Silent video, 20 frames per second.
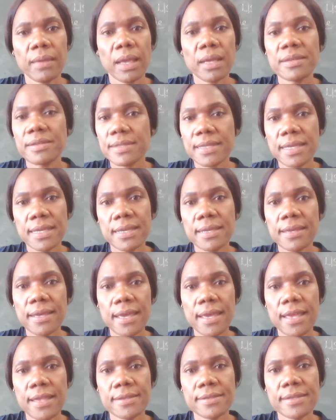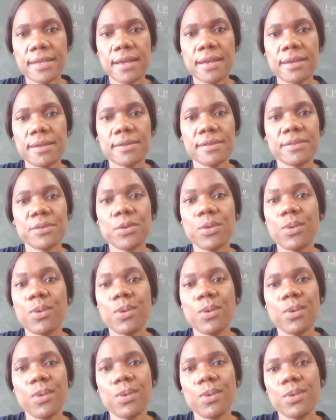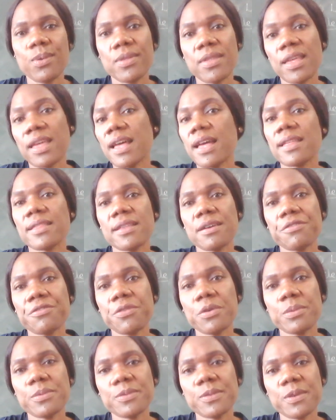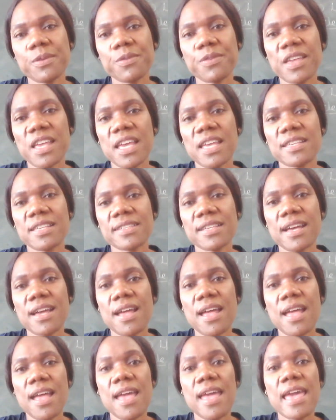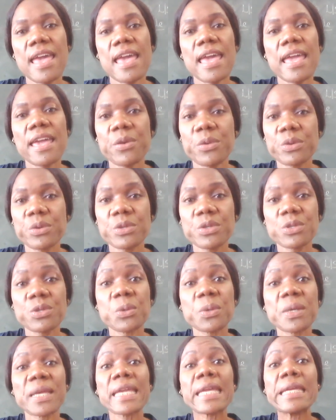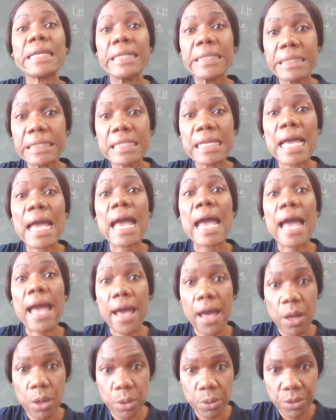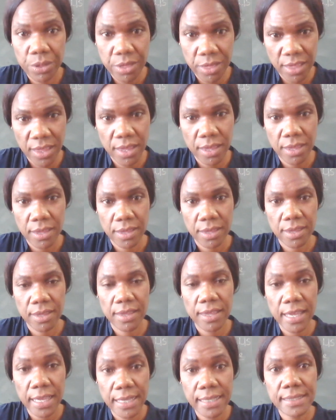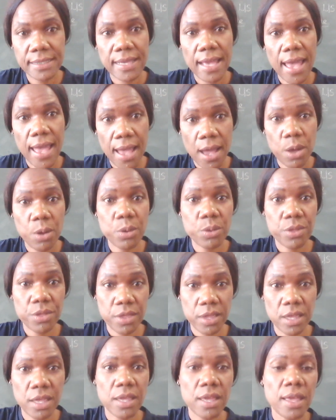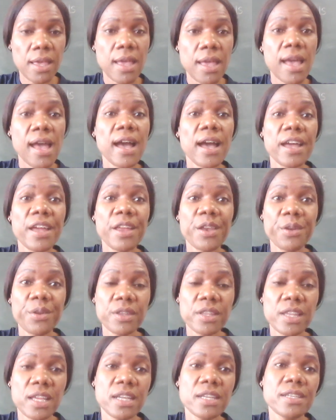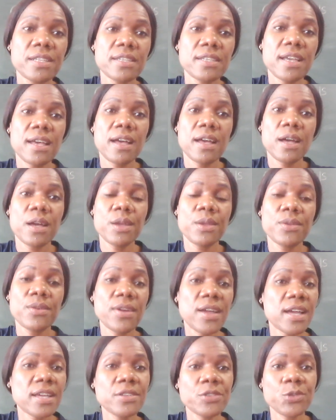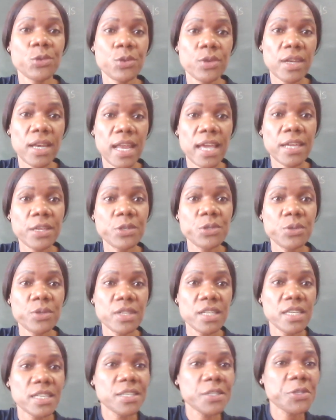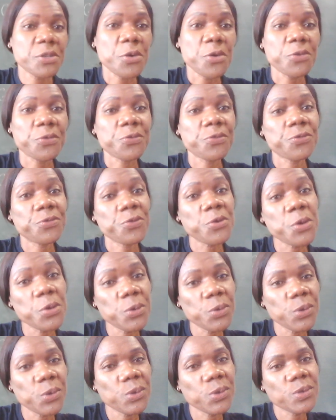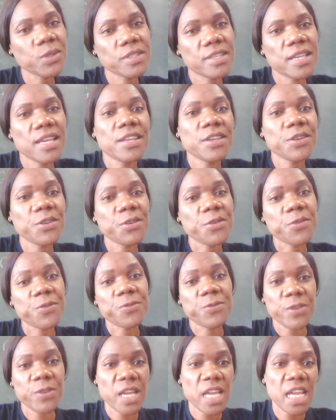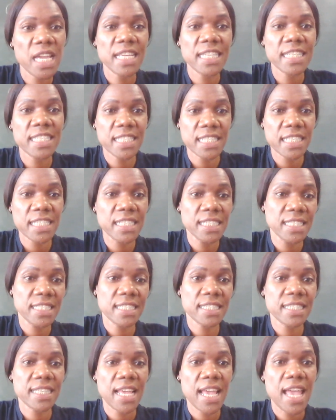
skin cancer or the other forms of cancer. And also eat healthy. Eat healthy. I know that you guys don't like to eat your fruits and your veggies,